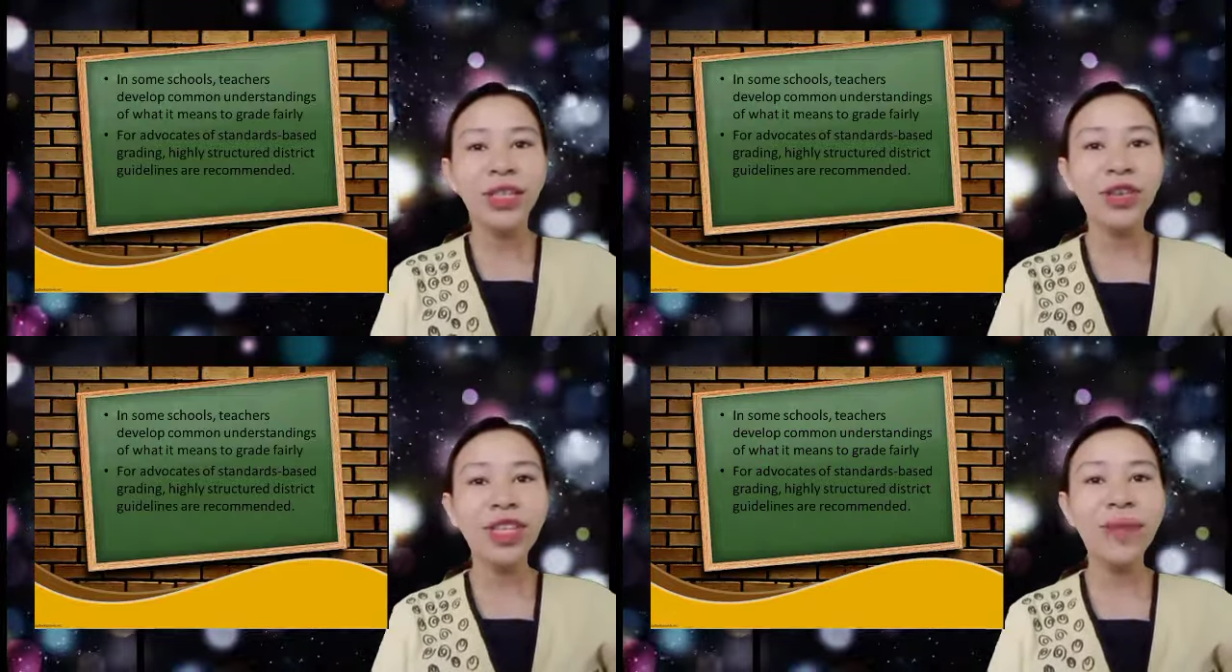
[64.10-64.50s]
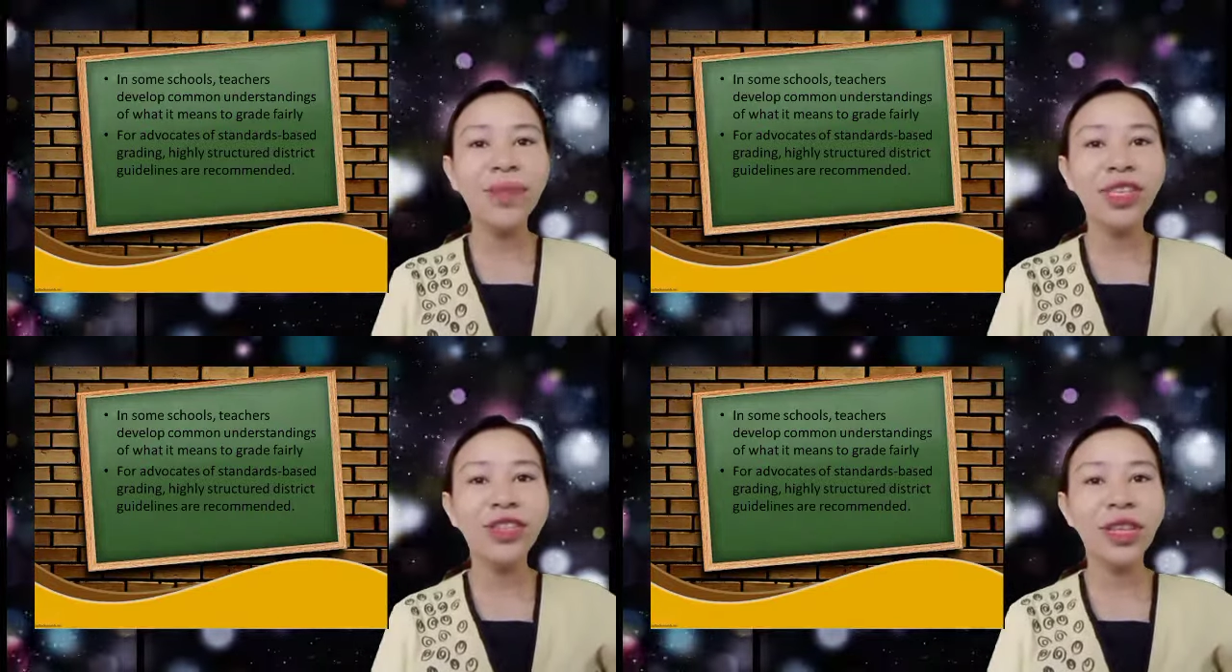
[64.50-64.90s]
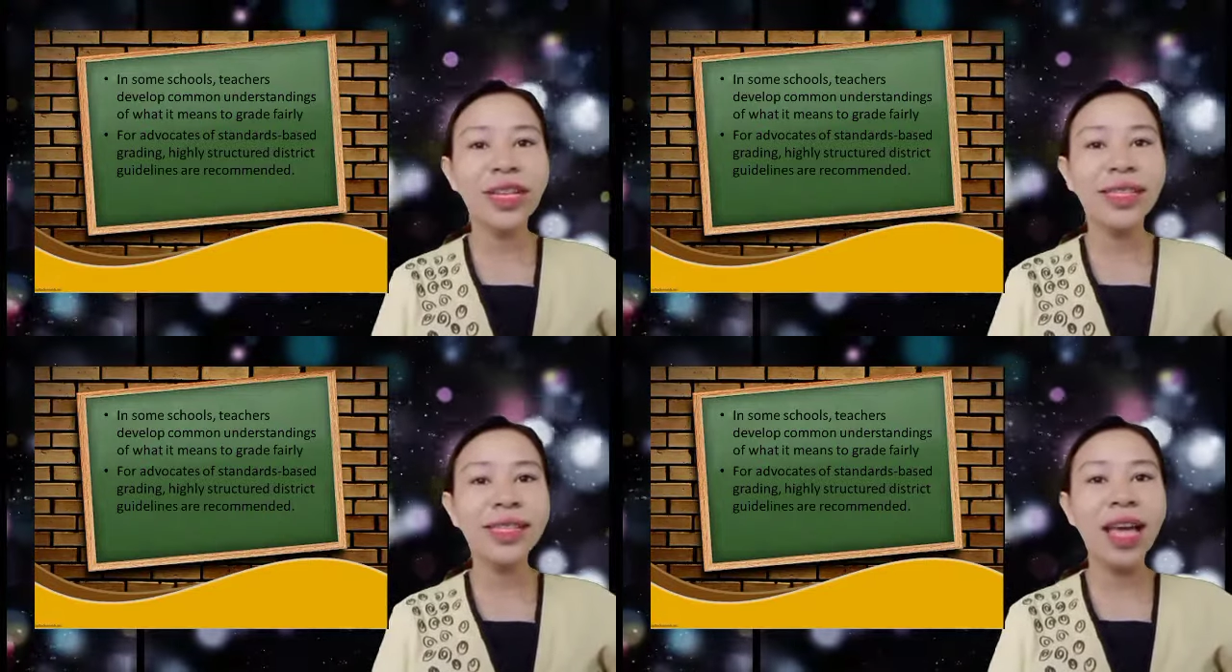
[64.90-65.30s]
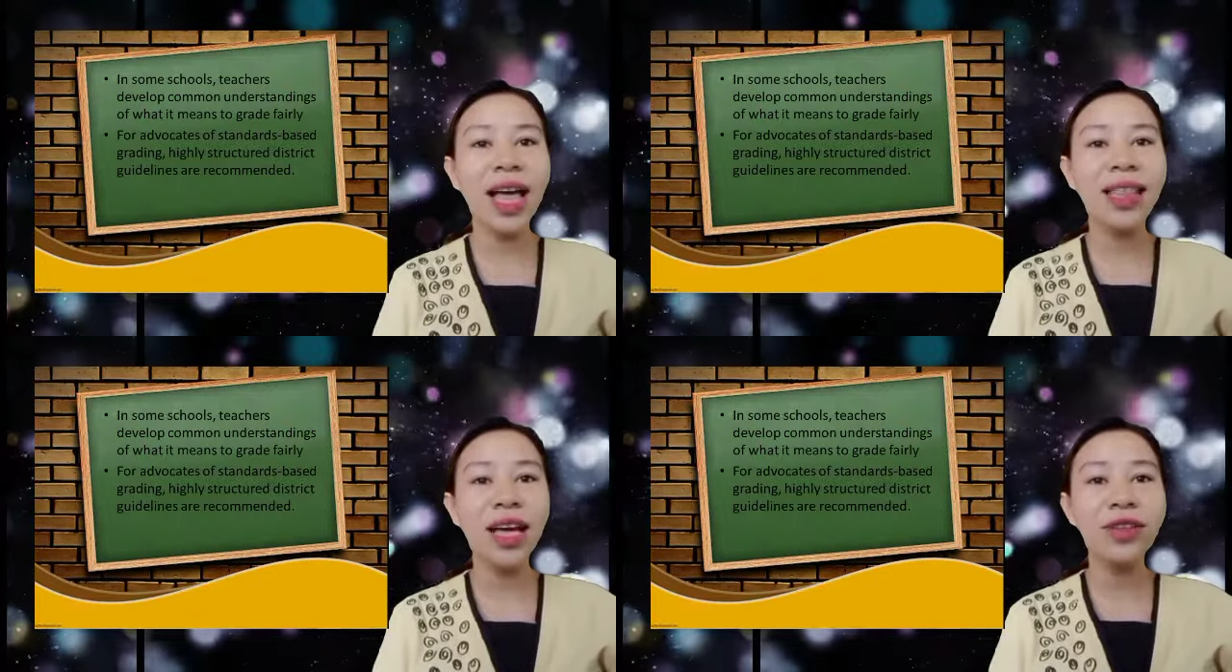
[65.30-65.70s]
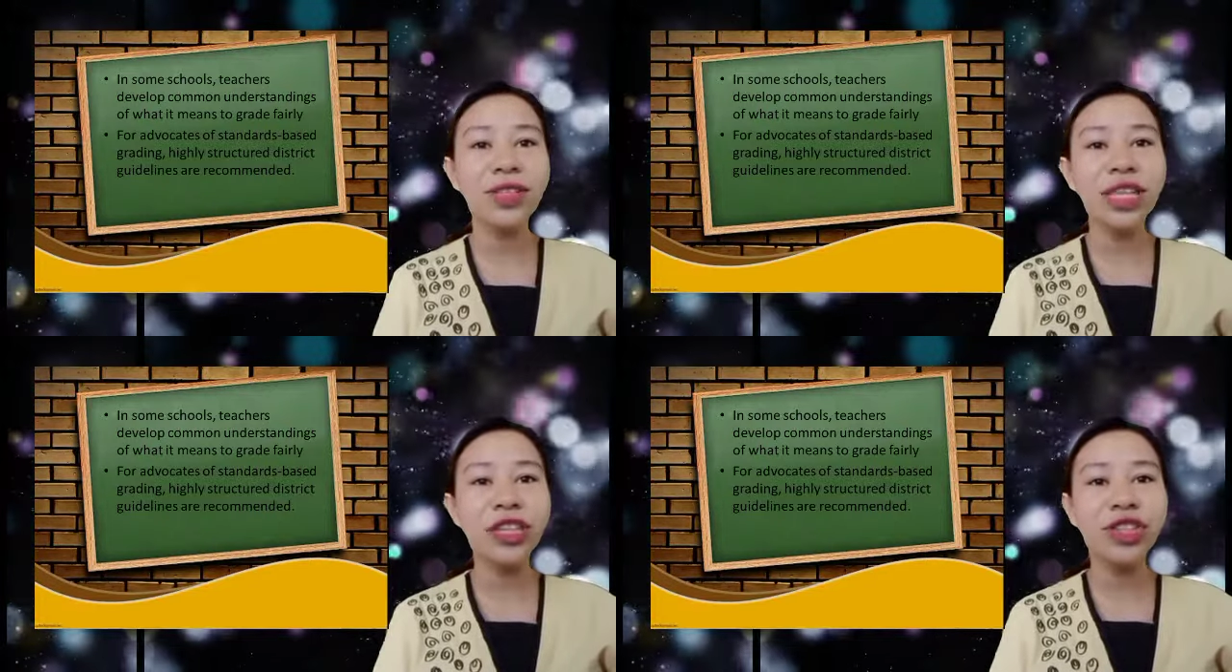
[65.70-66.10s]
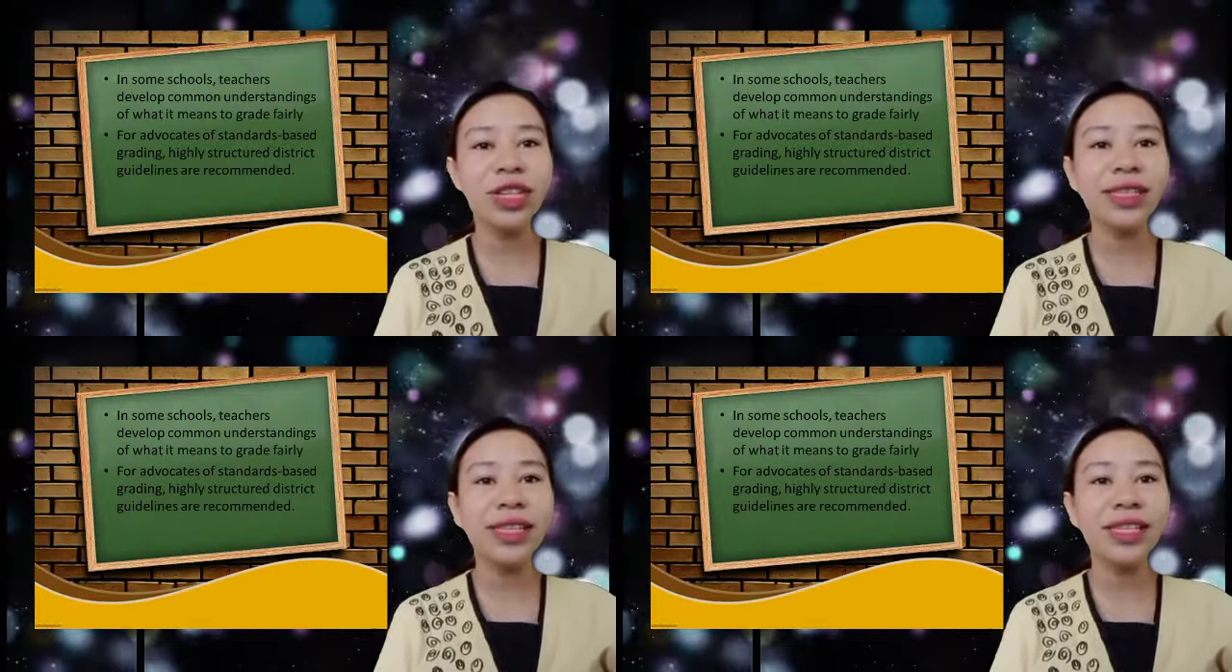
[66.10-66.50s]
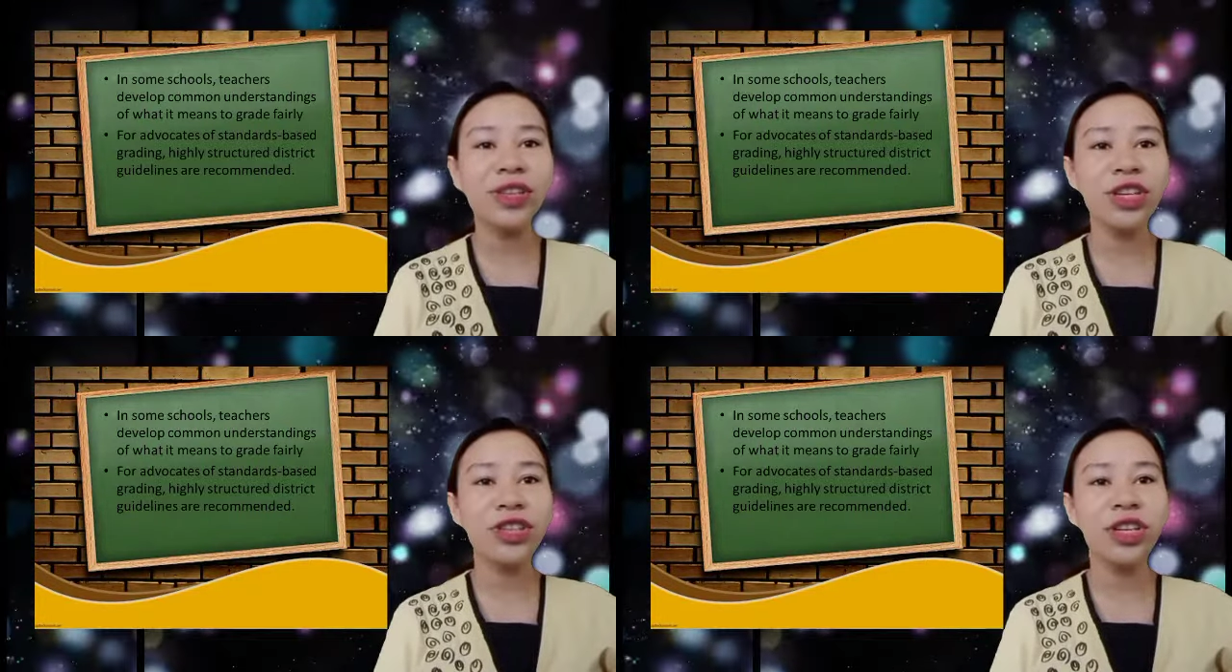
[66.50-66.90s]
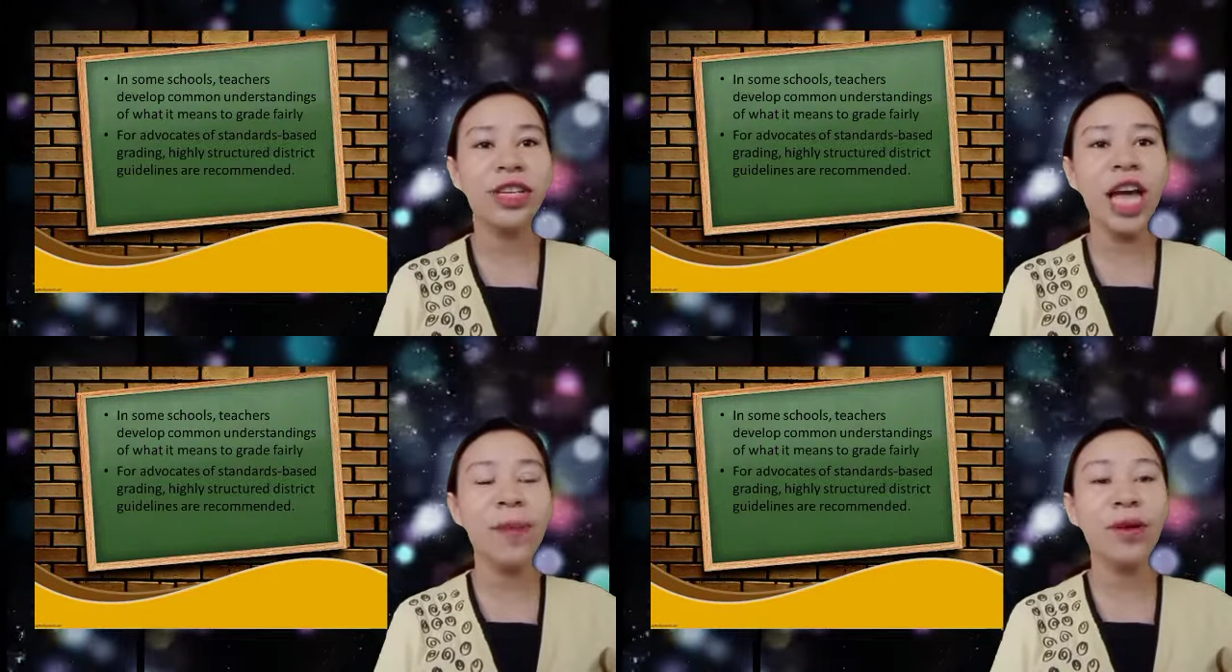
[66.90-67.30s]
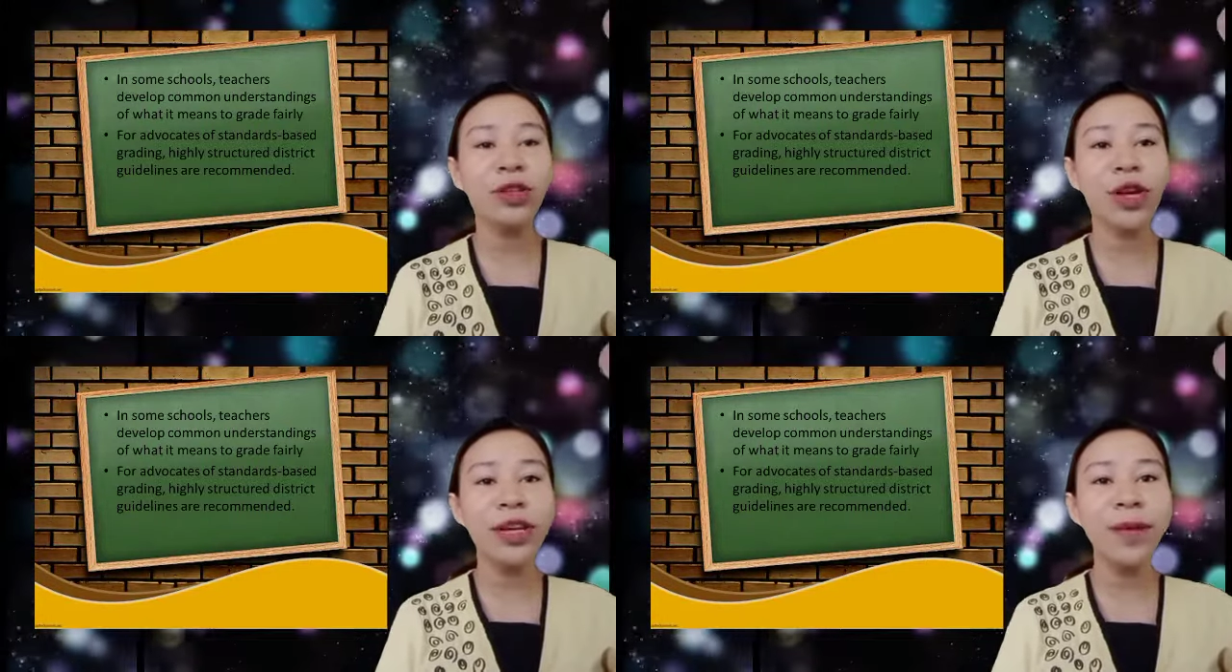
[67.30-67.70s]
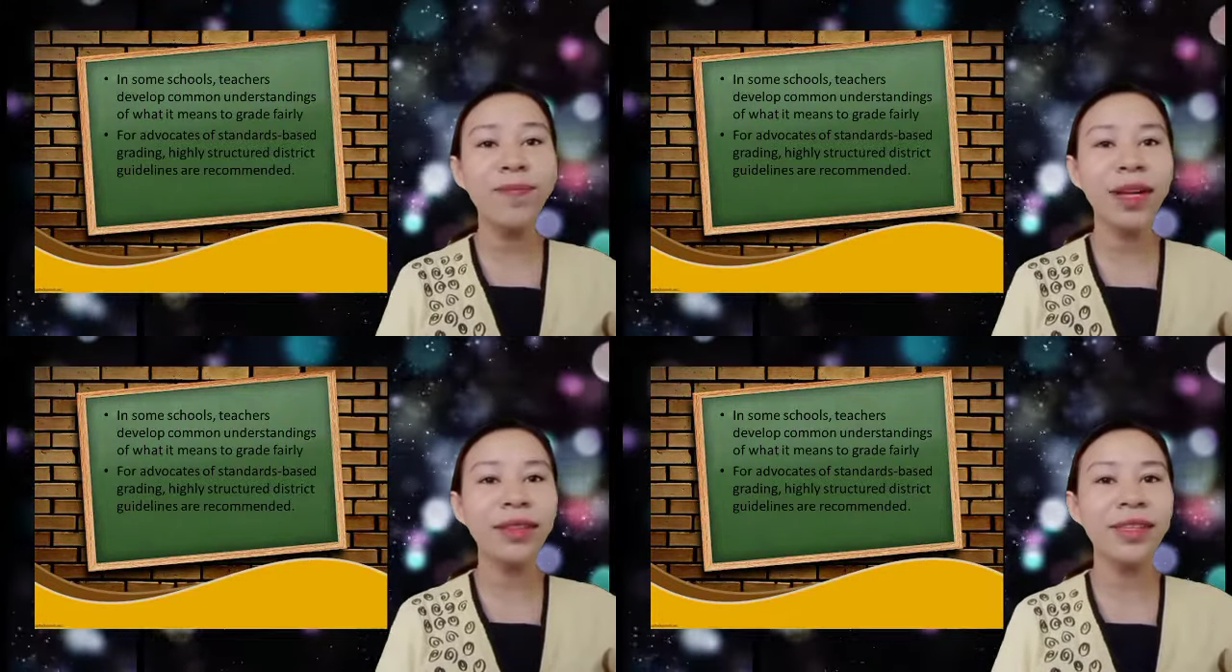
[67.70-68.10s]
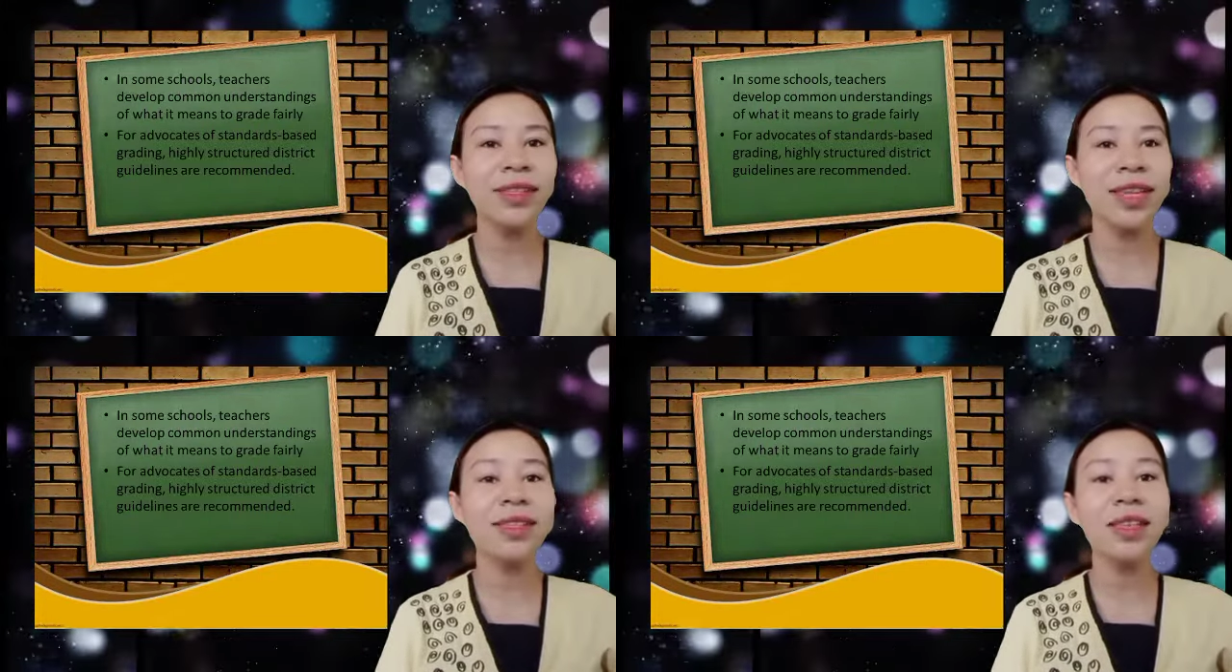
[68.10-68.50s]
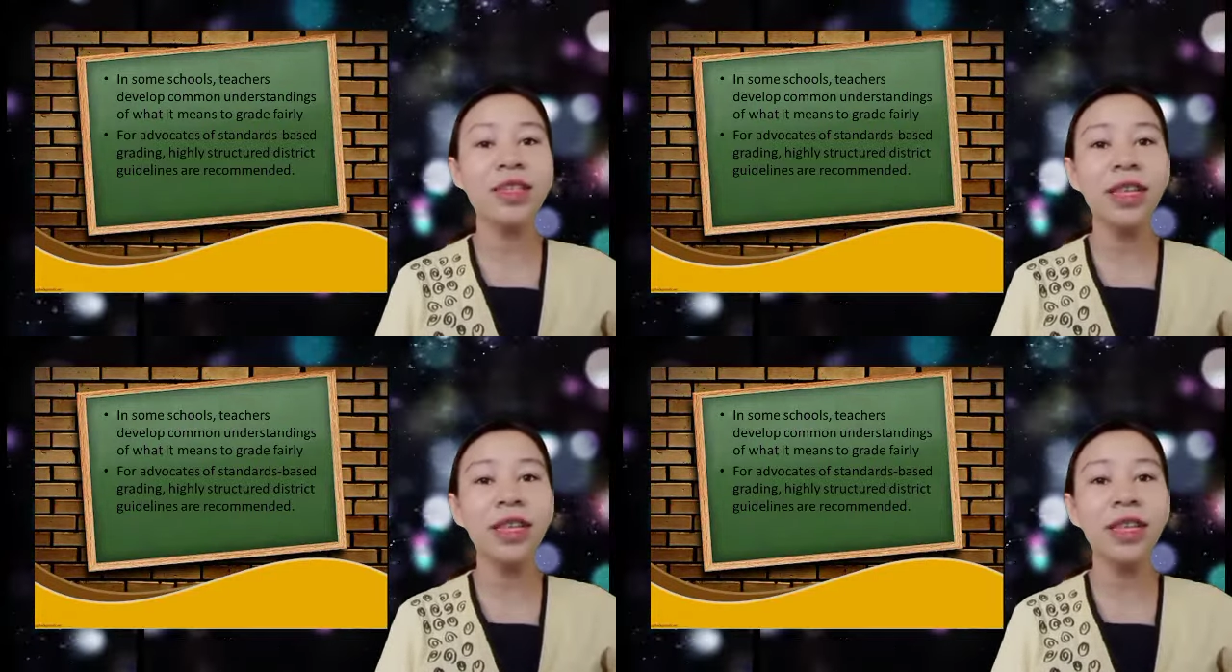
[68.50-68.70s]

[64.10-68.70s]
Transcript: So some districts allows teacher distinction about grading practices,